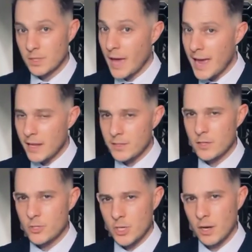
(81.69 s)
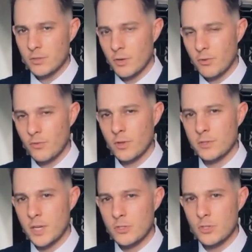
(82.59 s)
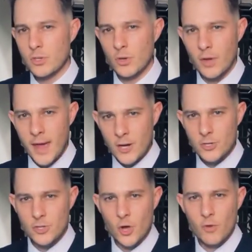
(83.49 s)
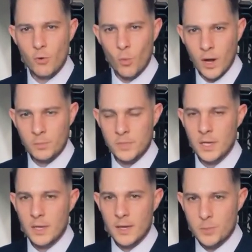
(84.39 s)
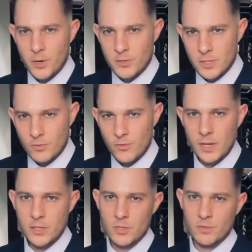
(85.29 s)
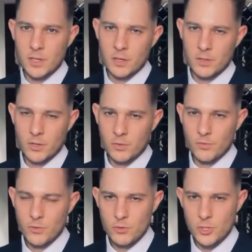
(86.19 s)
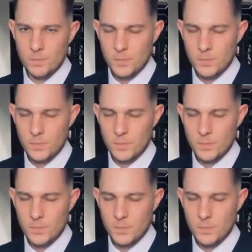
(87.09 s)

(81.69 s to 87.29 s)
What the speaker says: The alienated child often feels insecure, anxious, overwhelmed, experiencing feelings of guilt and confusion.